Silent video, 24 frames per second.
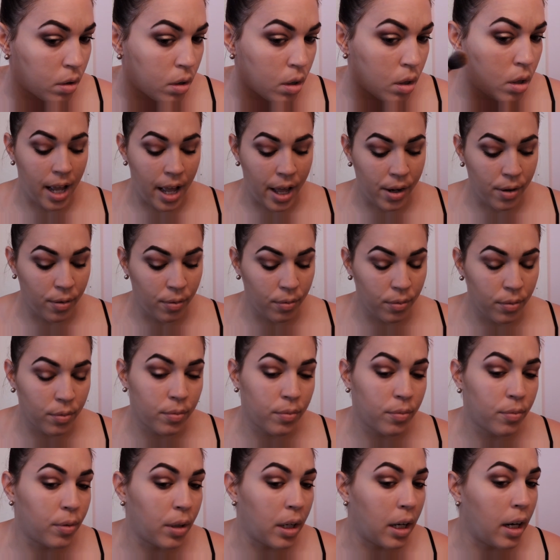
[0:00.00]
But I don't
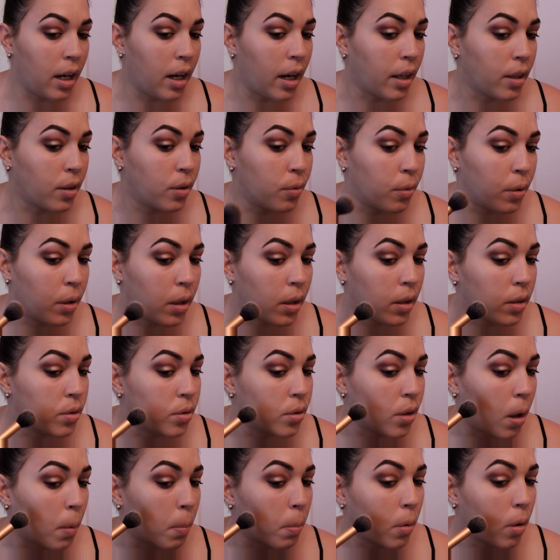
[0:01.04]
really like doing a
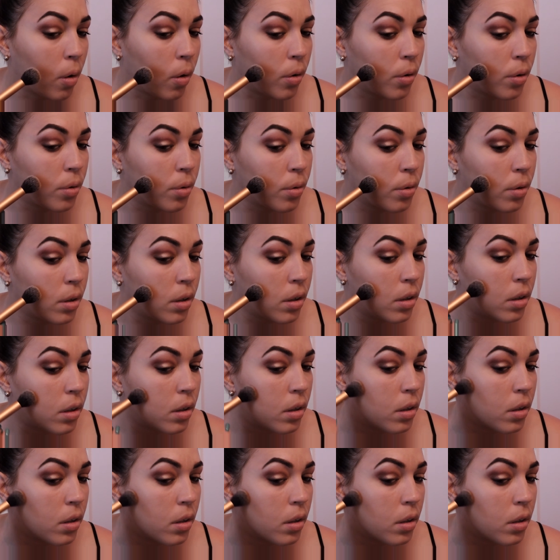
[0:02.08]
sharp contour.